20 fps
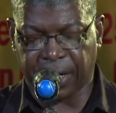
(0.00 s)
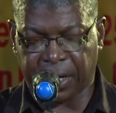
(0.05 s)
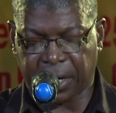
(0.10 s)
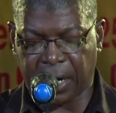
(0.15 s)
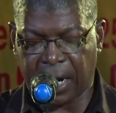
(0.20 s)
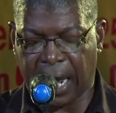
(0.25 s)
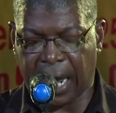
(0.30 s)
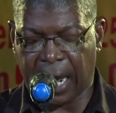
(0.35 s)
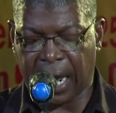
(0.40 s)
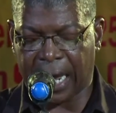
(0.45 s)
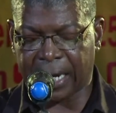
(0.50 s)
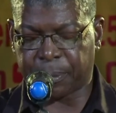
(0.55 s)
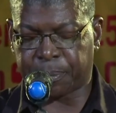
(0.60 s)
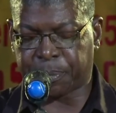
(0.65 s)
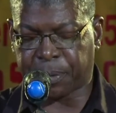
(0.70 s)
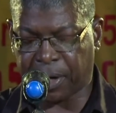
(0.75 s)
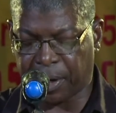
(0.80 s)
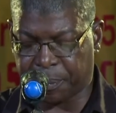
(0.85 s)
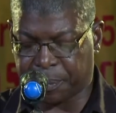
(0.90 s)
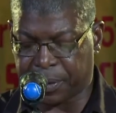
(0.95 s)
vigor
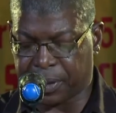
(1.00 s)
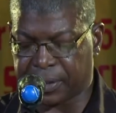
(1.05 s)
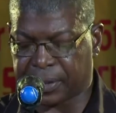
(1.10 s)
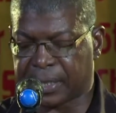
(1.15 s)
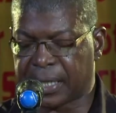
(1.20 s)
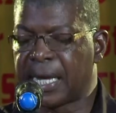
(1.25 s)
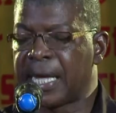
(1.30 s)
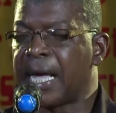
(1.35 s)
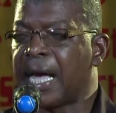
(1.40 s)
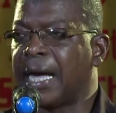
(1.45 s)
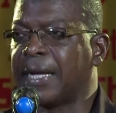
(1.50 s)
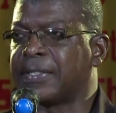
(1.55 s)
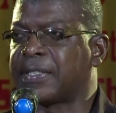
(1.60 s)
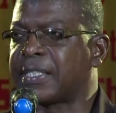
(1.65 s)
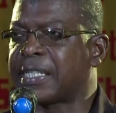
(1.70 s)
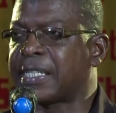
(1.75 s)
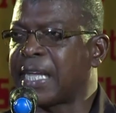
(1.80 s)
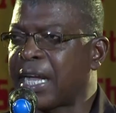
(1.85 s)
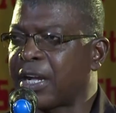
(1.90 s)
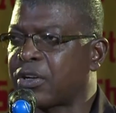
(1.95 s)
and purpose
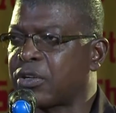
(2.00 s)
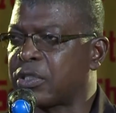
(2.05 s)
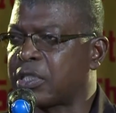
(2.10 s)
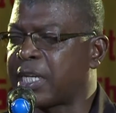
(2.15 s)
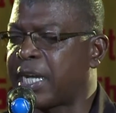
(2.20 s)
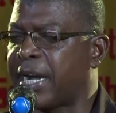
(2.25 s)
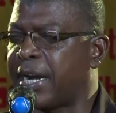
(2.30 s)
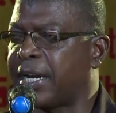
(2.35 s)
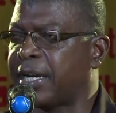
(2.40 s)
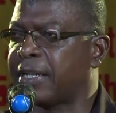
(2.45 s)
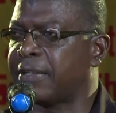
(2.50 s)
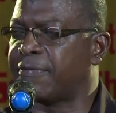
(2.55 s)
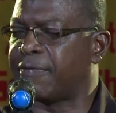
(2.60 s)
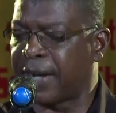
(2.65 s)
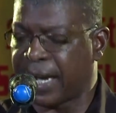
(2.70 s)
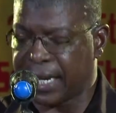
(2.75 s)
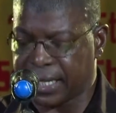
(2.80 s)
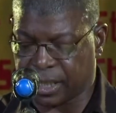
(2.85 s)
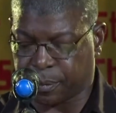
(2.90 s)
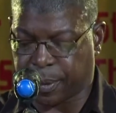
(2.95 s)
as Secretary,
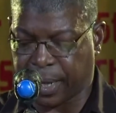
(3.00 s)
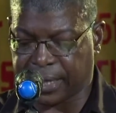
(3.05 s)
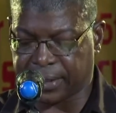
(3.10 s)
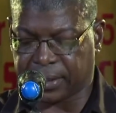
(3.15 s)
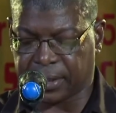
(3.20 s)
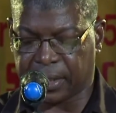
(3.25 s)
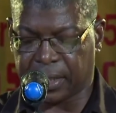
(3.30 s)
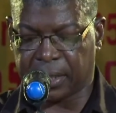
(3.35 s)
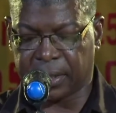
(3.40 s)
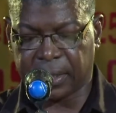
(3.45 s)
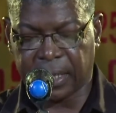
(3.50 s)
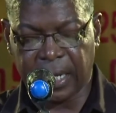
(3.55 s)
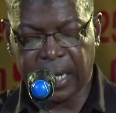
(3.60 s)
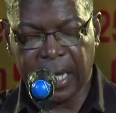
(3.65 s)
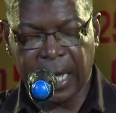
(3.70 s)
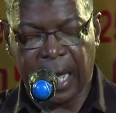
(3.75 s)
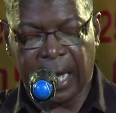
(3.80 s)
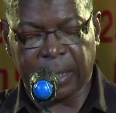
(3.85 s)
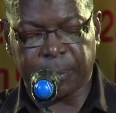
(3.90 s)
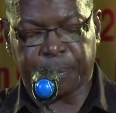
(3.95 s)
Vice President,
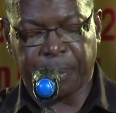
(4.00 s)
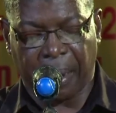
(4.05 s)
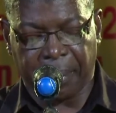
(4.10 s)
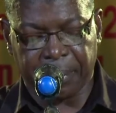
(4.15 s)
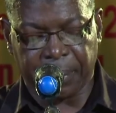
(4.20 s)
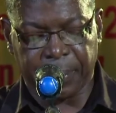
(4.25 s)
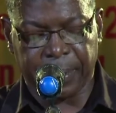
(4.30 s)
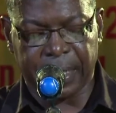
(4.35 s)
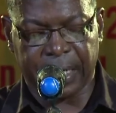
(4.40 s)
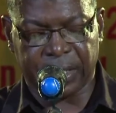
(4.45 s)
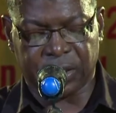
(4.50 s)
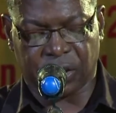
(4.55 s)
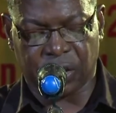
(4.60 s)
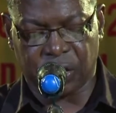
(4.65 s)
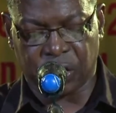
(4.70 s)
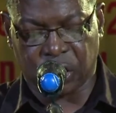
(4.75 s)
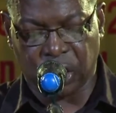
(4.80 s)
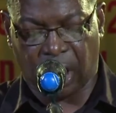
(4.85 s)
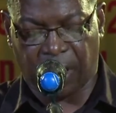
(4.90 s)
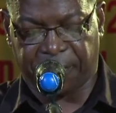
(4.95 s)
and Public
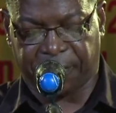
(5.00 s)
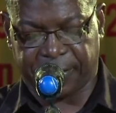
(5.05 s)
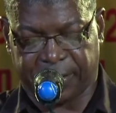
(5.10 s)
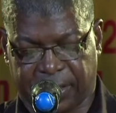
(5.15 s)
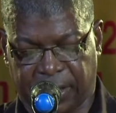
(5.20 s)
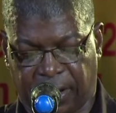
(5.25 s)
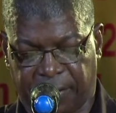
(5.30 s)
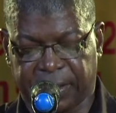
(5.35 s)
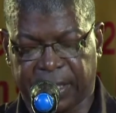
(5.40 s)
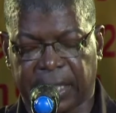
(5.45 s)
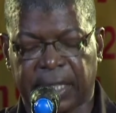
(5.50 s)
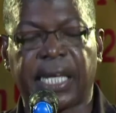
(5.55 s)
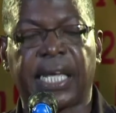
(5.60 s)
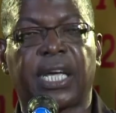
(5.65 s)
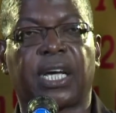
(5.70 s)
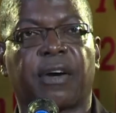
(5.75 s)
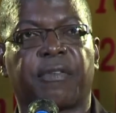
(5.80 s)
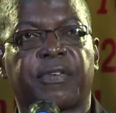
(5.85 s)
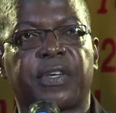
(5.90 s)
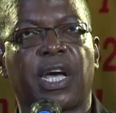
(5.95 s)
Relations Officer of the
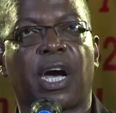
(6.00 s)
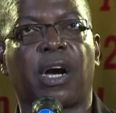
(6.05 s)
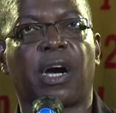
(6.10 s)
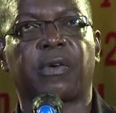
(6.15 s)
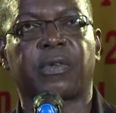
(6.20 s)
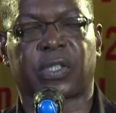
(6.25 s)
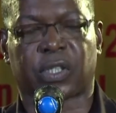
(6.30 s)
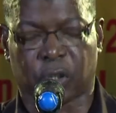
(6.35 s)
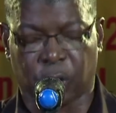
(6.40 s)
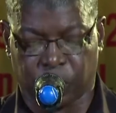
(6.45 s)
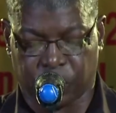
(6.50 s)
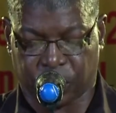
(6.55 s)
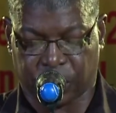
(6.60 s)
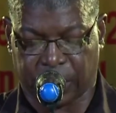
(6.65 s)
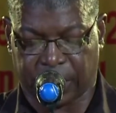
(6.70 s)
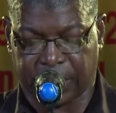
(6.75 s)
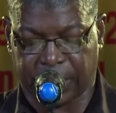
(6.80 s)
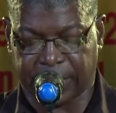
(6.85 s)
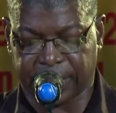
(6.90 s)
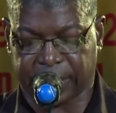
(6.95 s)
League of Young
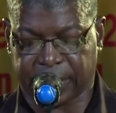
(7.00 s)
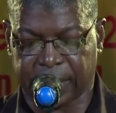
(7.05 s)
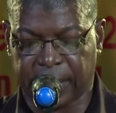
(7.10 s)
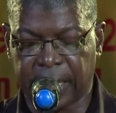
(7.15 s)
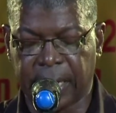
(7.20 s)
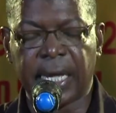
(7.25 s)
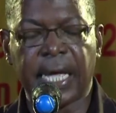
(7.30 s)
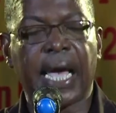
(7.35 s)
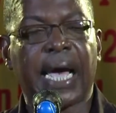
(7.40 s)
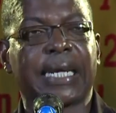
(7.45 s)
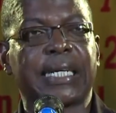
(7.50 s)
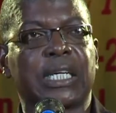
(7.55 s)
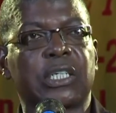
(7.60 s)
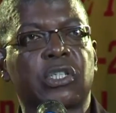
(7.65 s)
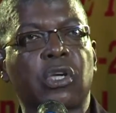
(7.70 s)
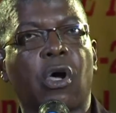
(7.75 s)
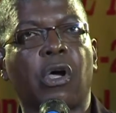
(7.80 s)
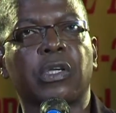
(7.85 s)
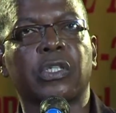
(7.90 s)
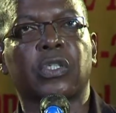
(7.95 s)
Socialists, and
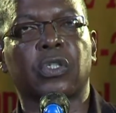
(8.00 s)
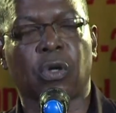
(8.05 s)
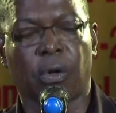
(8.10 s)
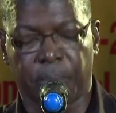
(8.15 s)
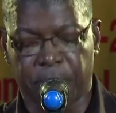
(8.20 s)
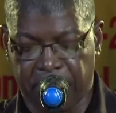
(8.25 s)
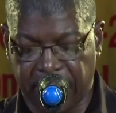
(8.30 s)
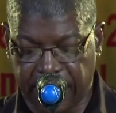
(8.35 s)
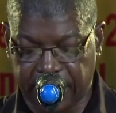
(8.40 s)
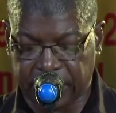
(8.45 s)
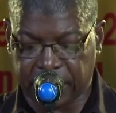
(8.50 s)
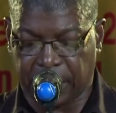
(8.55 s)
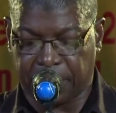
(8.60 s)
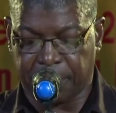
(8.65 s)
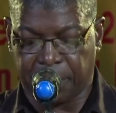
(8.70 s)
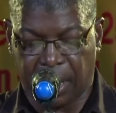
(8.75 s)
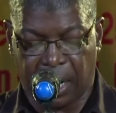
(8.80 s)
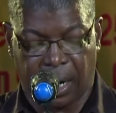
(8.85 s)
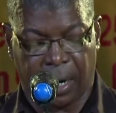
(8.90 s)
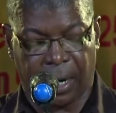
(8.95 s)
has also made
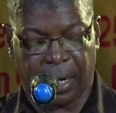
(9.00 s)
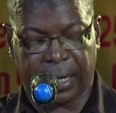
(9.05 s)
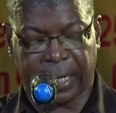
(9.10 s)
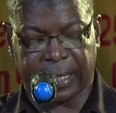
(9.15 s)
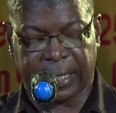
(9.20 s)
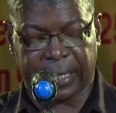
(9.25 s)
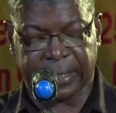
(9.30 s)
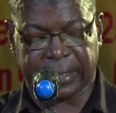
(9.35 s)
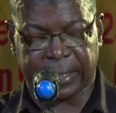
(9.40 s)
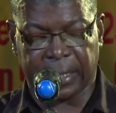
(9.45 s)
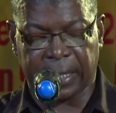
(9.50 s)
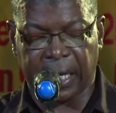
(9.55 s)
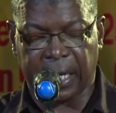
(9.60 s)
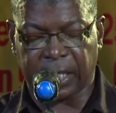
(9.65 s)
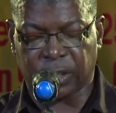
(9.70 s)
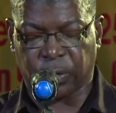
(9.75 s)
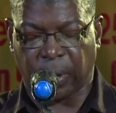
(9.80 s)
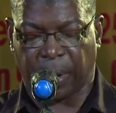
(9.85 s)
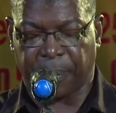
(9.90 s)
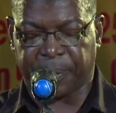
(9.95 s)
her mark as the
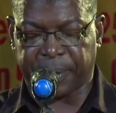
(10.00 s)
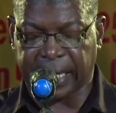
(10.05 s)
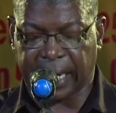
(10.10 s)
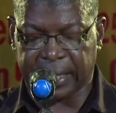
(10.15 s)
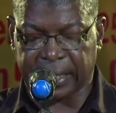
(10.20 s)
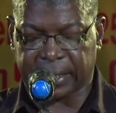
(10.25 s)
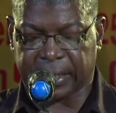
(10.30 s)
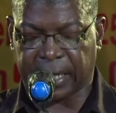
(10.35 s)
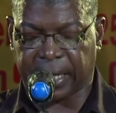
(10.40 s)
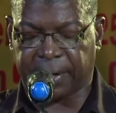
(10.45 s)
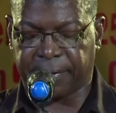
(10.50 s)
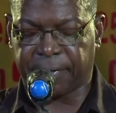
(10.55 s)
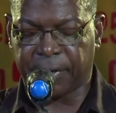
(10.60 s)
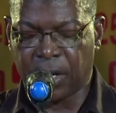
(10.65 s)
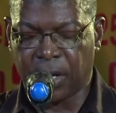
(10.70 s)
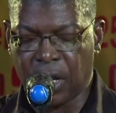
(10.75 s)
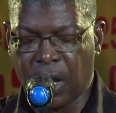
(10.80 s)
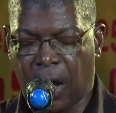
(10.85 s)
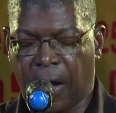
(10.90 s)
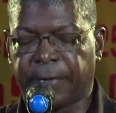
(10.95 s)
League's representative
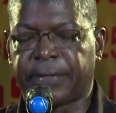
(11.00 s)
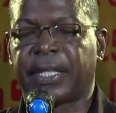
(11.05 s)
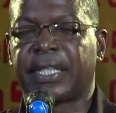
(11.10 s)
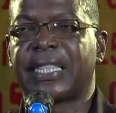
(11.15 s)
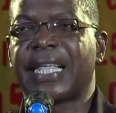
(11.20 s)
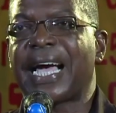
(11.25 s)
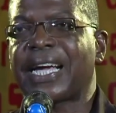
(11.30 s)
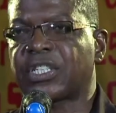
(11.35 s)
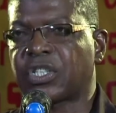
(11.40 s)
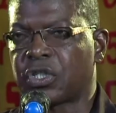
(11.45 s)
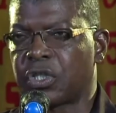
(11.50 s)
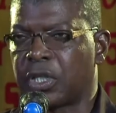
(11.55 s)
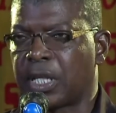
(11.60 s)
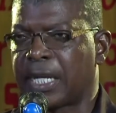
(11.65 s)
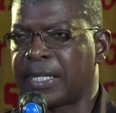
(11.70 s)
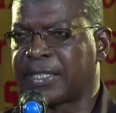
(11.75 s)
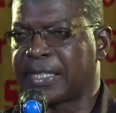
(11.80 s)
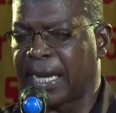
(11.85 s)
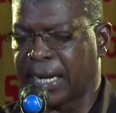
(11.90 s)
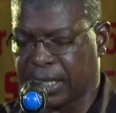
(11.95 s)
on the
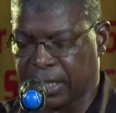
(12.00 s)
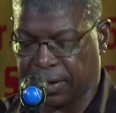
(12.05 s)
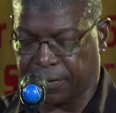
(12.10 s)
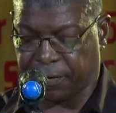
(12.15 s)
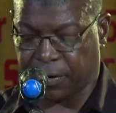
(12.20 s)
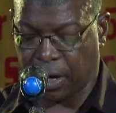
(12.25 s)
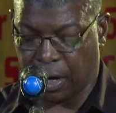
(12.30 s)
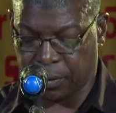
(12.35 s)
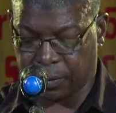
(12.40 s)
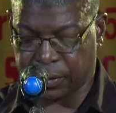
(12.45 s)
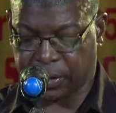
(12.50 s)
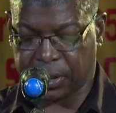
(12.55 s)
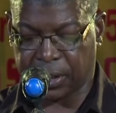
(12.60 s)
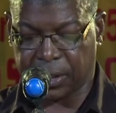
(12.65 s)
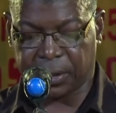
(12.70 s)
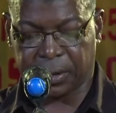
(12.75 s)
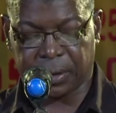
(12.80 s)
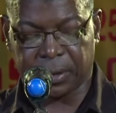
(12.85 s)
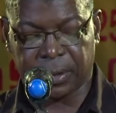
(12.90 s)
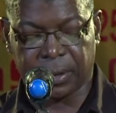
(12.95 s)
National Executive
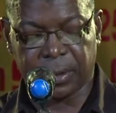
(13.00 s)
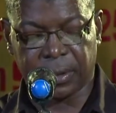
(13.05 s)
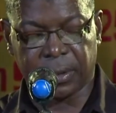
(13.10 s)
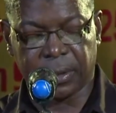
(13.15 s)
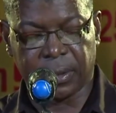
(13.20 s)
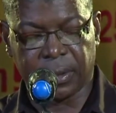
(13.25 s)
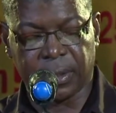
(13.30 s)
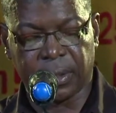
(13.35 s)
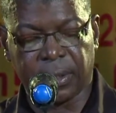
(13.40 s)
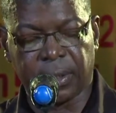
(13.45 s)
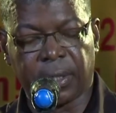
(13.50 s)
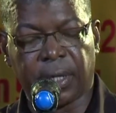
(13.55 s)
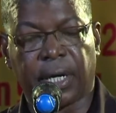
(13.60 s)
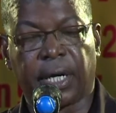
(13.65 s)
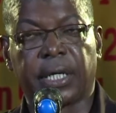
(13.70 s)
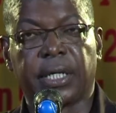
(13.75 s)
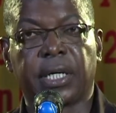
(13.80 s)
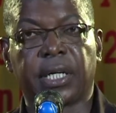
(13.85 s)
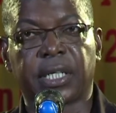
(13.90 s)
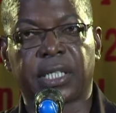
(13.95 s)
Council.
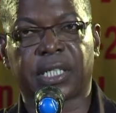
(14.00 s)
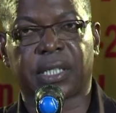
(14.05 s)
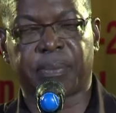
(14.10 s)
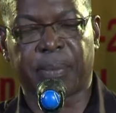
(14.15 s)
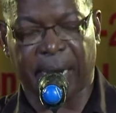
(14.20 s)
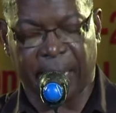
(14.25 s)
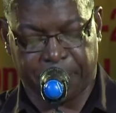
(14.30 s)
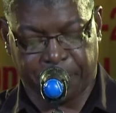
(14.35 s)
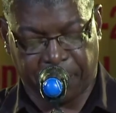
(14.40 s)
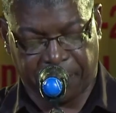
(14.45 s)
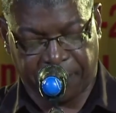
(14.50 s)
A nurse by